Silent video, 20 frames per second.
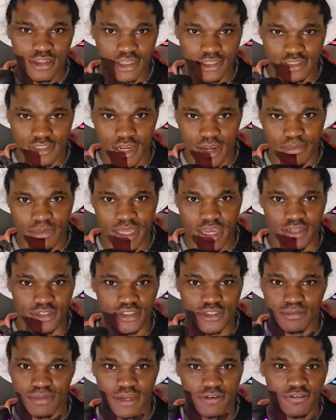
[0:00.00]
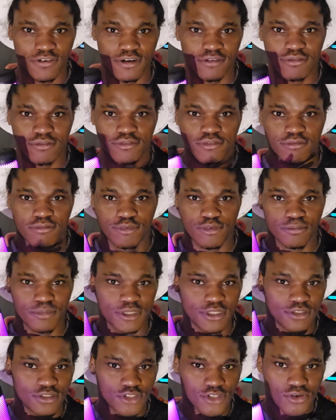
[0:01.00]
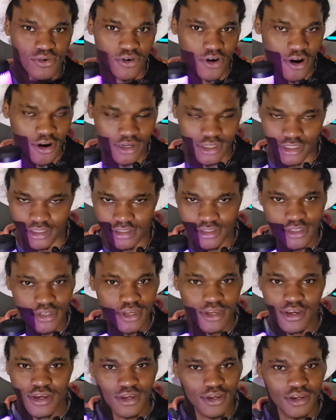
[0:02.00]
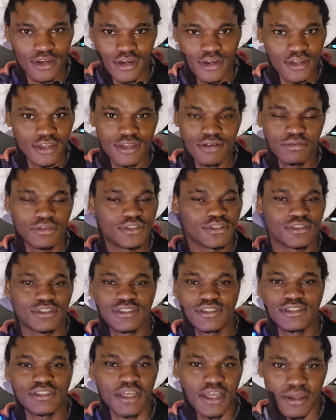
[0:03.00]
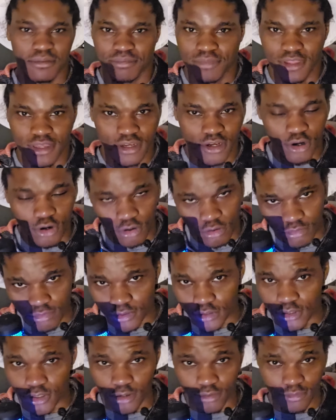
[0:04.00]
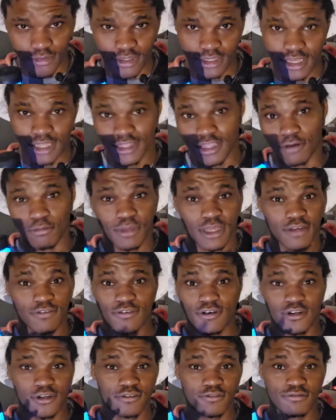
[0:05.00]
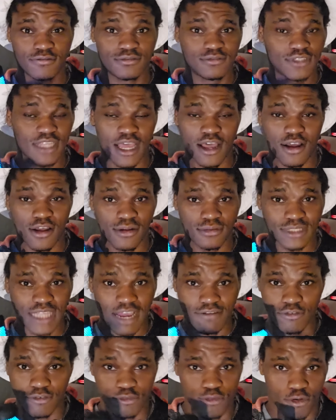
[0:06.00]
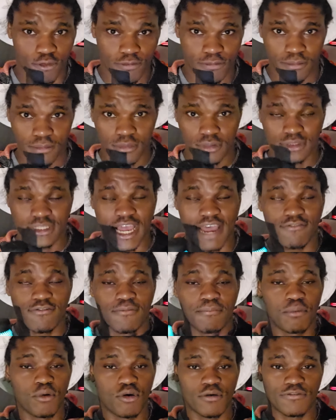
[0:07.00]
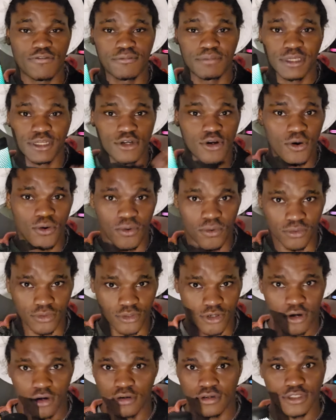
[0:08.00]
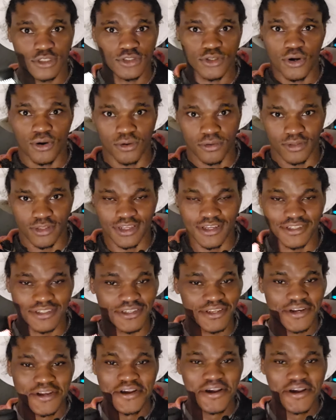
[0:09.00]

they stopped that and just made fun of him for being scrawny. It was just the same thing over and over again. They'll make fun of Davenport for being old. Oh, he's oldest.